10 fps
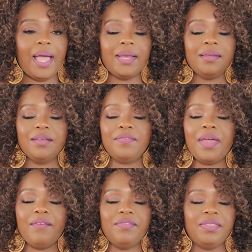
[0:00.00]
I love
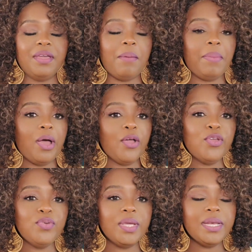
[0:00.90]
everything about her.
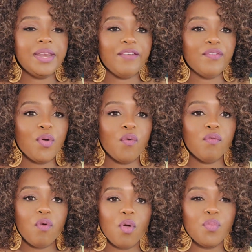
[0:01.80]
You can never go
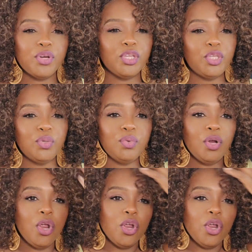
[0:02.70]
wrong with a cute